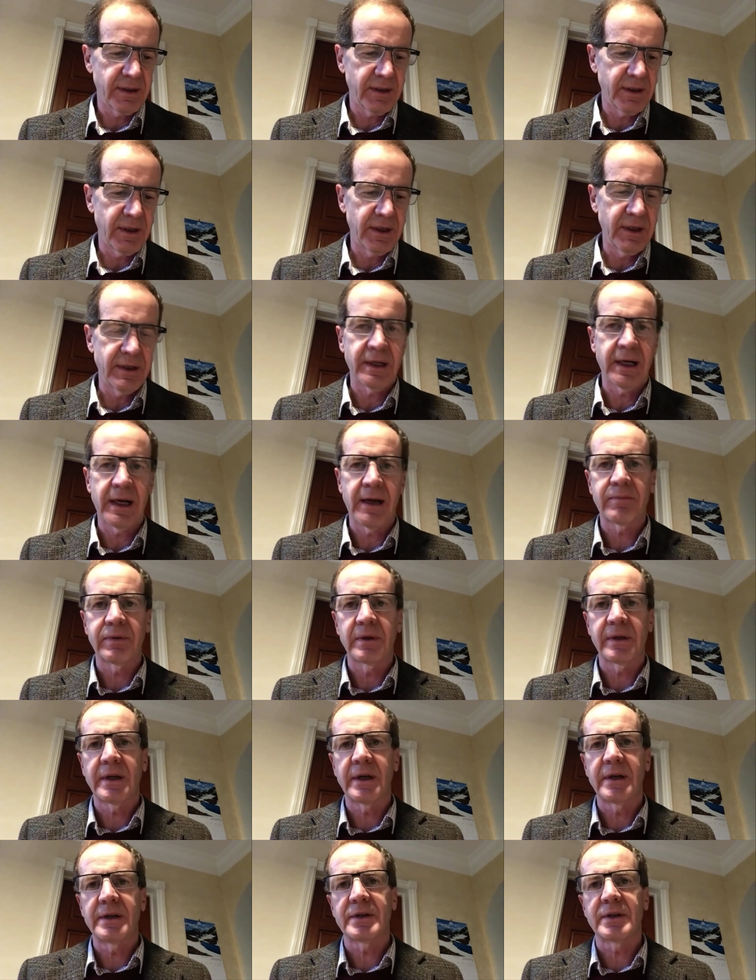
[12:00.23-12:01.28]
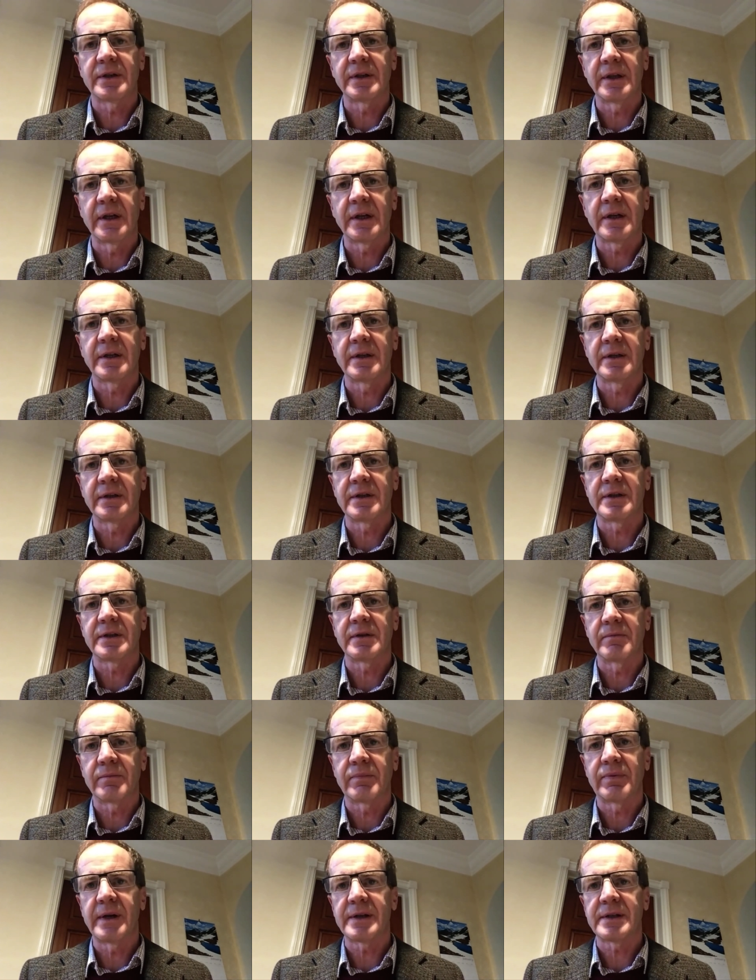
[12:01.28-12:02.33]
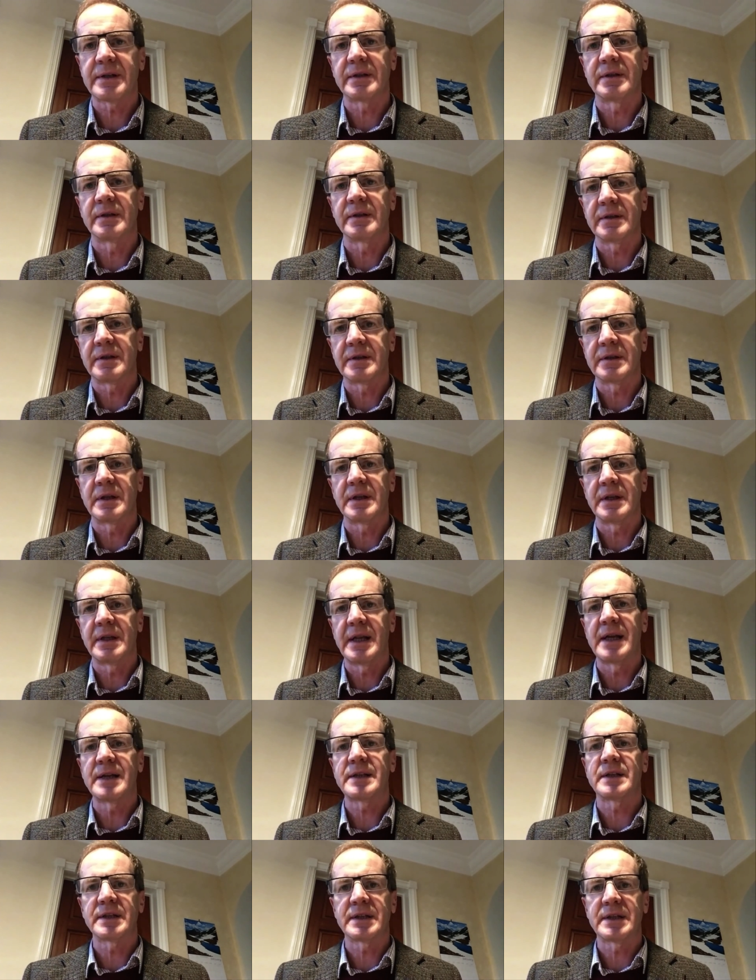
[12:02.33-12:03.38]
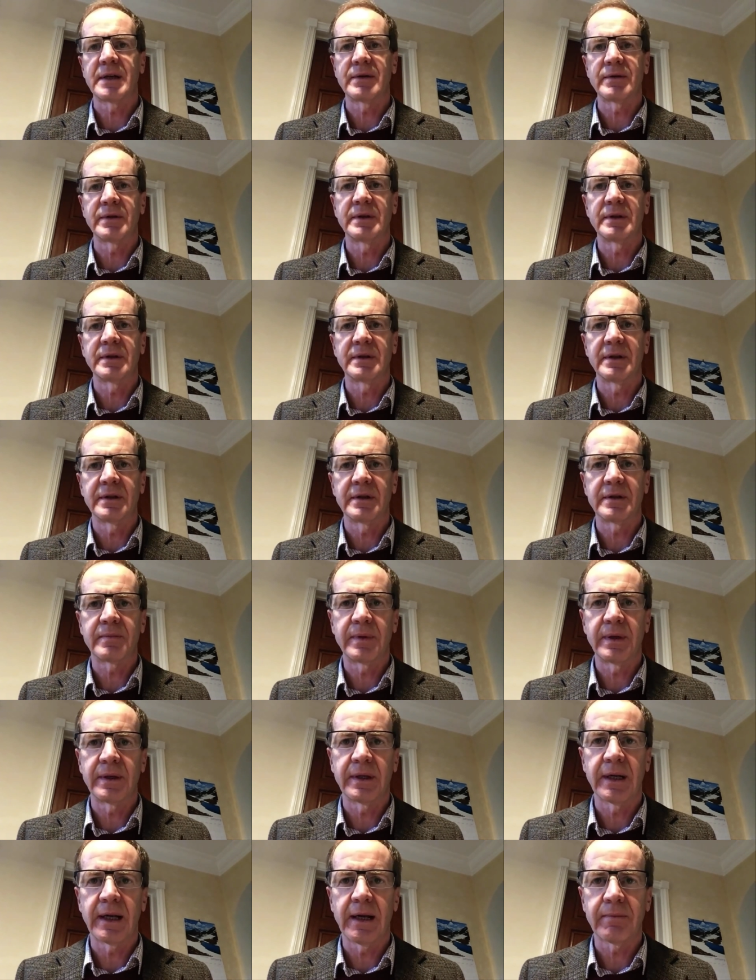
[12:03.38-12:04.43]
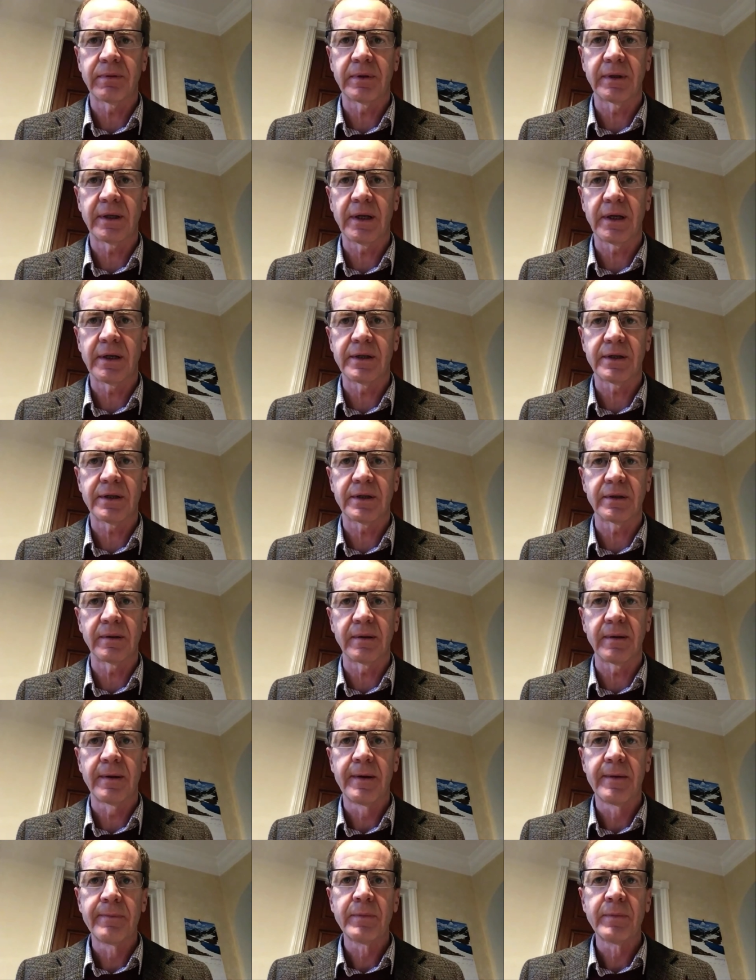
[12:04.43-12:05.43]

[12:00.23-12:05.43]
is an application a condition precedent? Is it necessary that there's been an application?